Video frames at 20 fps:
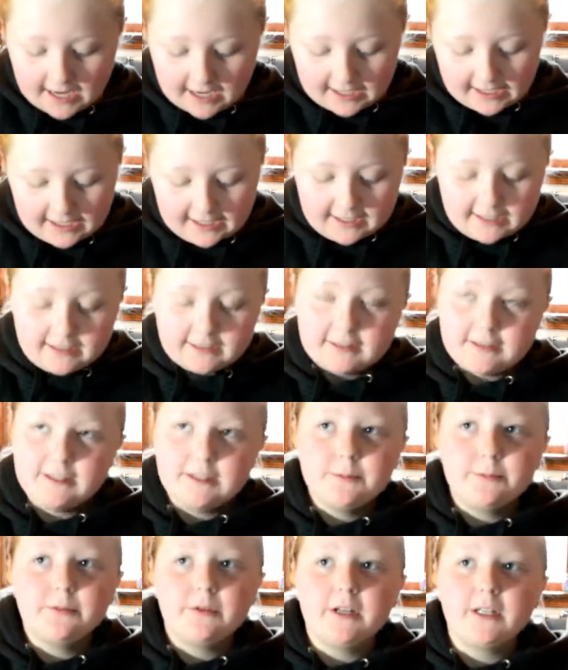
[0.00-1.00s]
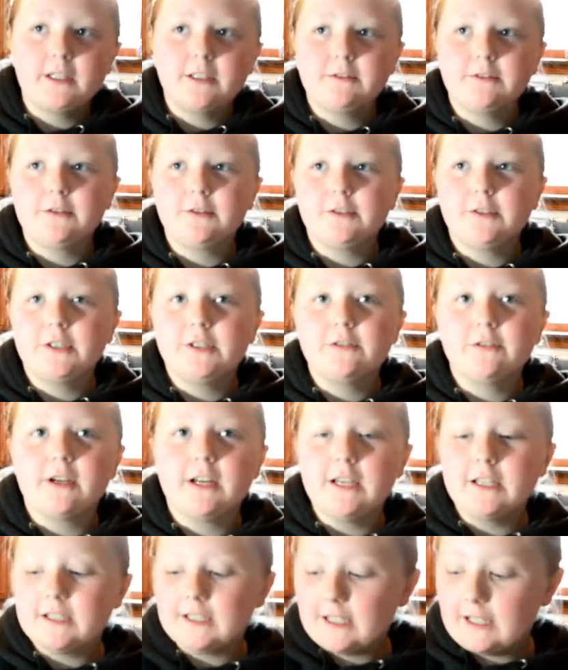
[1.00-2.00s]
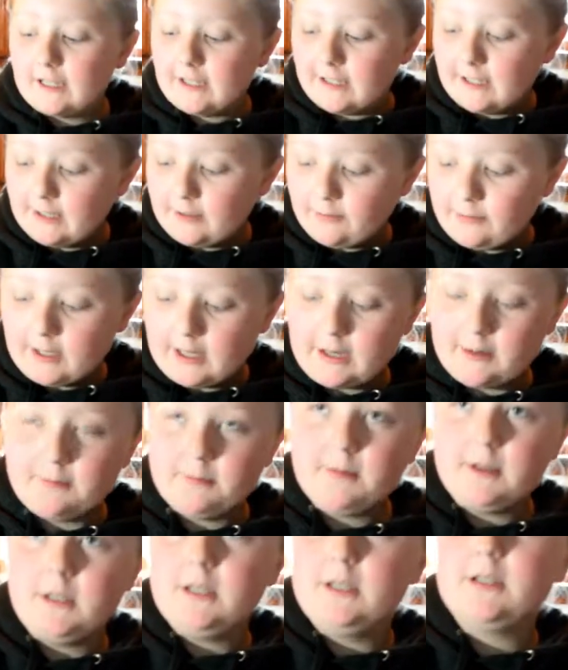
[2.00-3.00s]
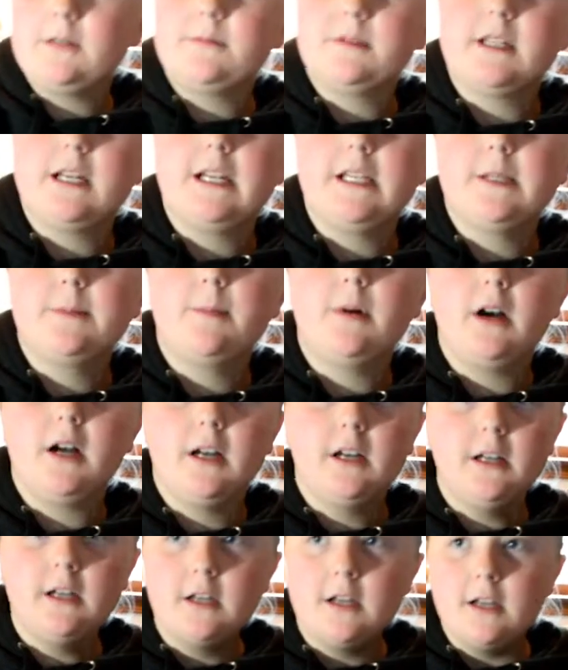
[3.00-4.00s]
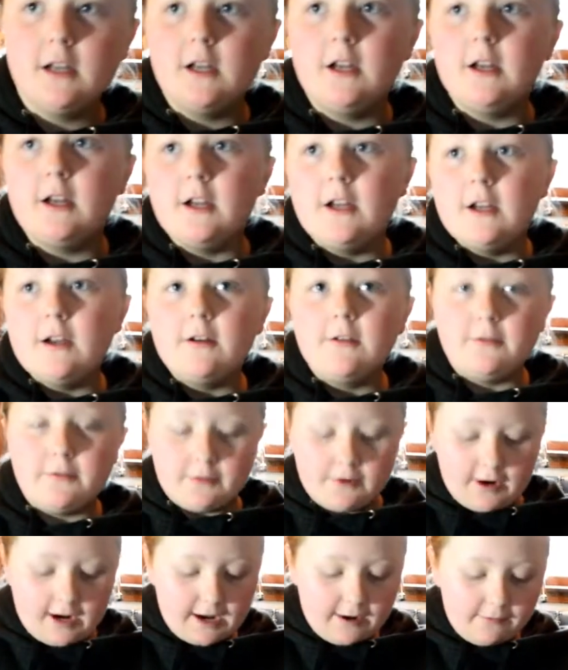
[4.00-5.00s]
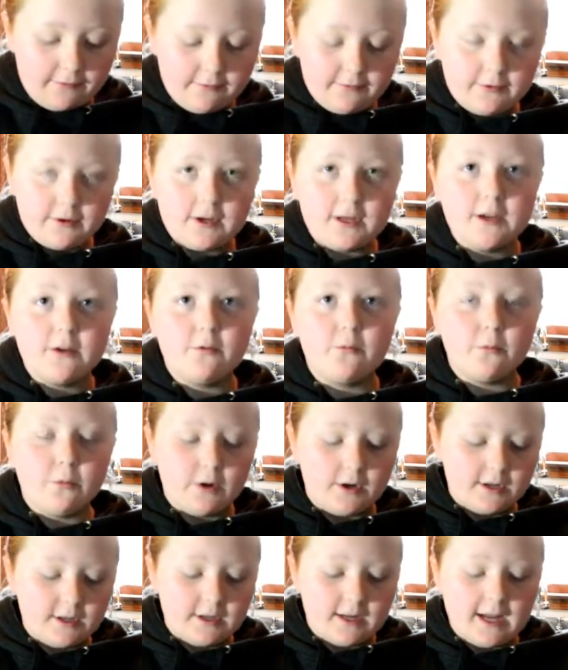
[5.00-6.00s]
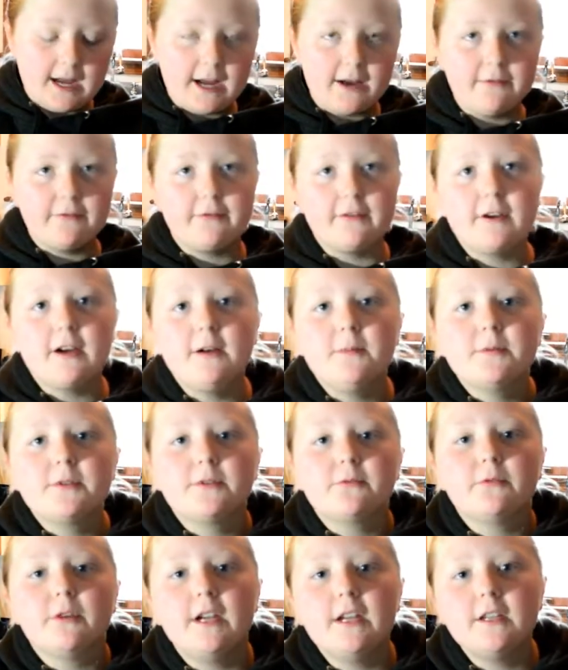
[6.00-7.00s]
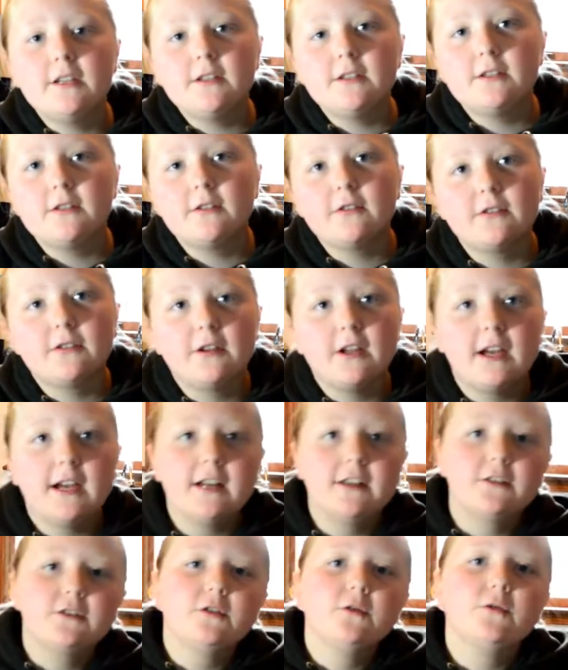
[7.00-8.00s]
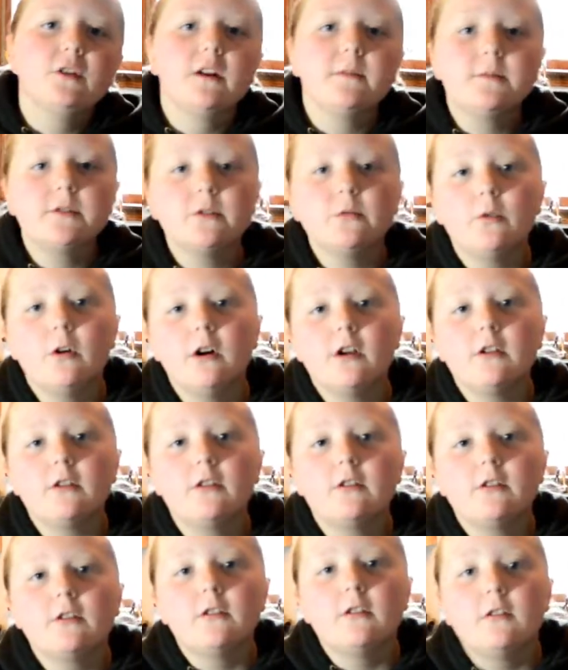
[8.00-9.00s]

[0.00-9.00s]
And I got this brand of sushi rice and then got a medium-sized pot. For every 1.5 cups of rice, you're going to add 2 cups of water.